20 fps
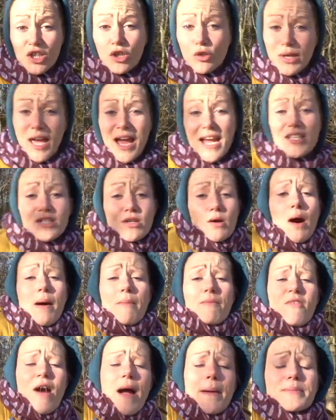the UK. So
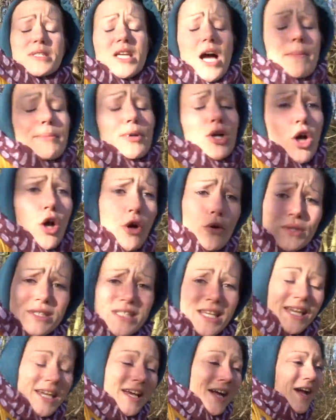I'm wrapped up
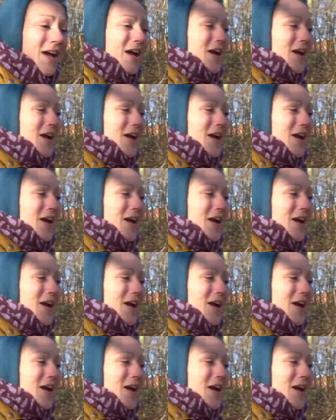cozy,